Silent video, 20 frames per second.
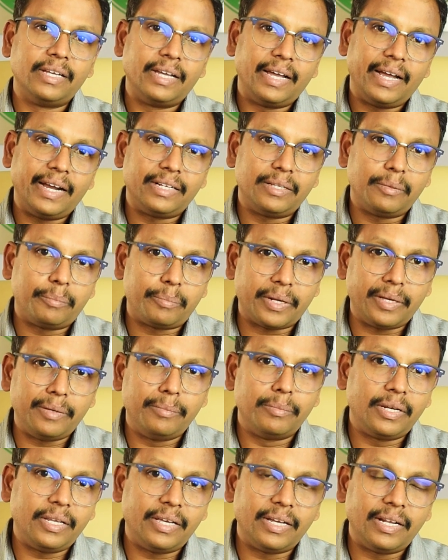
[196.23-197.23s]
at the
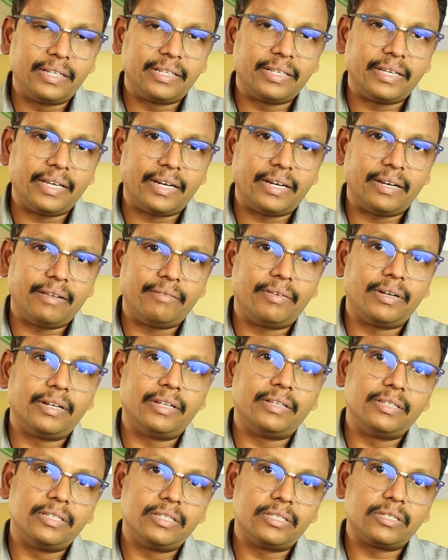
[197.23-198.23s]
primary healthcare level,
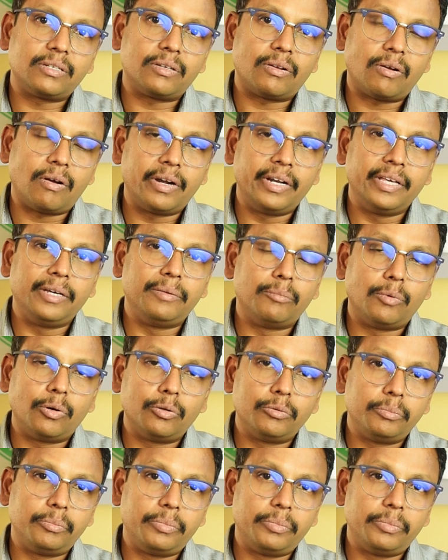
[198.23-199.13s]
this chronic mouth